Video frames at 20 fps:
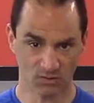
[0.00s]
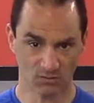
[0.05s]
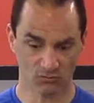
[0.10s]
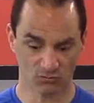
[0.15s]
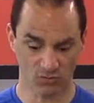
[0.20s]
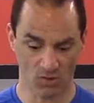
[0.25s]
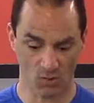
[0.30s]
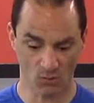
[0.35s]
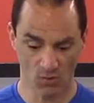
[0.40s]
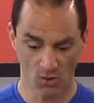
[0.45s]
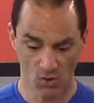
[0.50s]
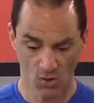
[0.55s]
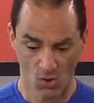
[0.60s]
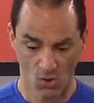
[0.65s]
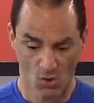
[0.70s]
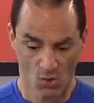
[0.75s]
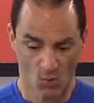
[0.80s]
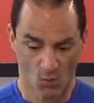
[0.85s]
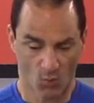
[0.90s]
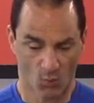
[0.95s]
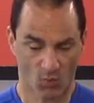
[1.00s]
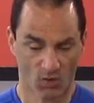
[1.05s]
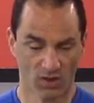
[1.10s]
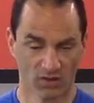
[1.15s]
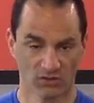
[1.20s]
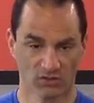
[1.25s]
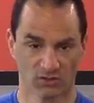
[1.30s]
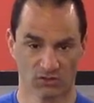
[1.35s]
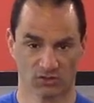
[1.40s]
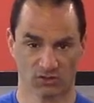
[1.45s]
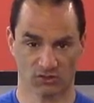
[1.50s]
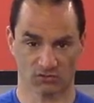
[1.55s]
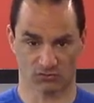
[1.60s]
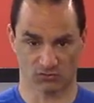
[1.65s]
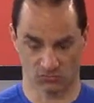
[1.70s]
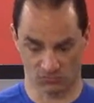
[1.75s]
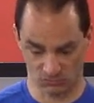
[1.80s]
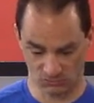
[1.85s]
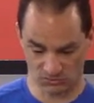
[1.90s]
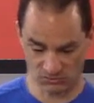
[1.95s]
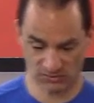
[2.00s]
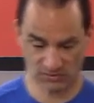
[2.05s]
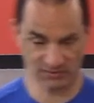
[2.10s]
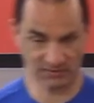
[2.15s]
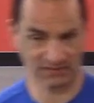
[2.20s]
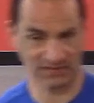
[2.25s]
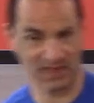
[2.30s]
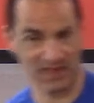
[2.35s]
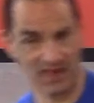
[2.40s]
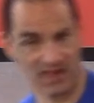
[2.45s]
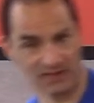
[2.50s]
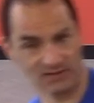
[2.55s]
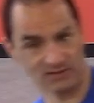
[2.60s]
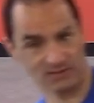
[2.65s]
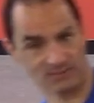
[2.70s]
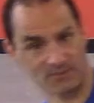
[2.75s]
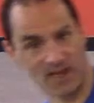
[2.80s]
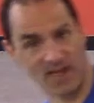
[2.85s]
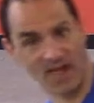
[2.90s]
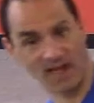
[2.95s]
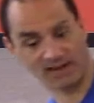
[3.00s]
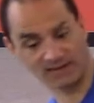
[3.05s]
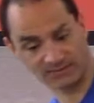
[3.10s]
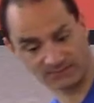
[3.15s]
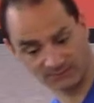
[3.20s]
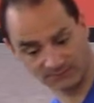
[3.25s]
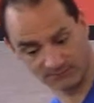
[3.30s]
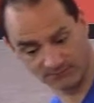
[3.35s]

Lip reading: So what you're going to do is you're going to lay on your back.